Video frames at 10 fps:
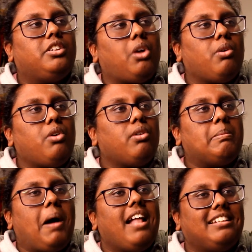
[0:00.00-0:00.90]
don't know
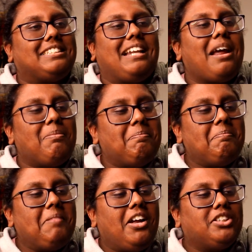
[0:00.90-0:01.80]
the pilot's name,
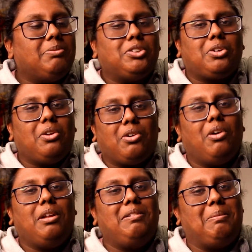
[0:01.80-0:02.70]
so I'm just gonna
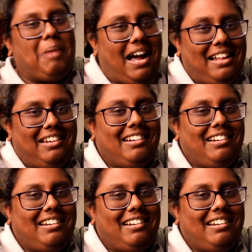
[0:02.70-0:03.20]
call him the pilot.